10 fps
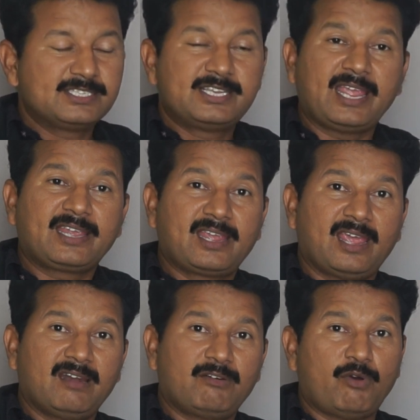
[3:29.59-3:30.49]
Take
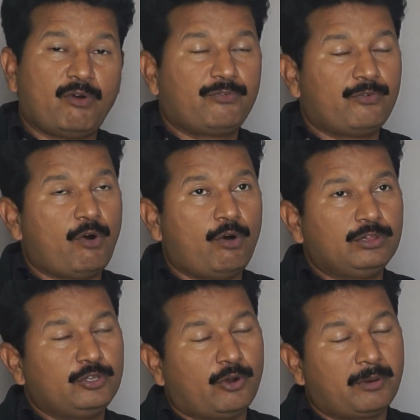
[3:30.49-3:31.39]
care of
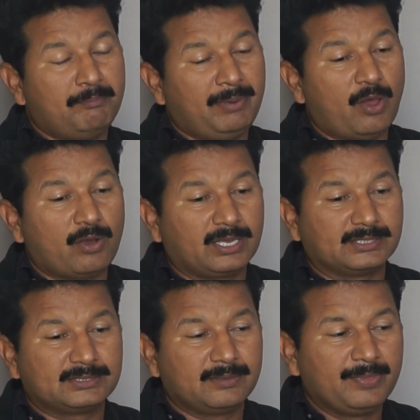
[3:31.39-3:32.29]
all your
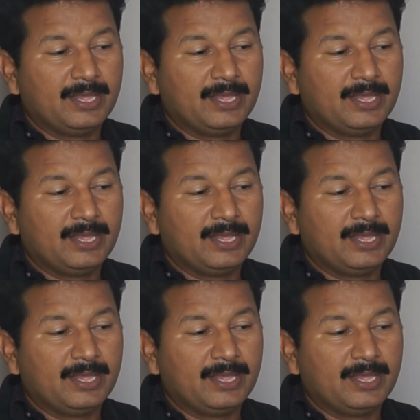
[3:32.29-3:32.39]
belongings.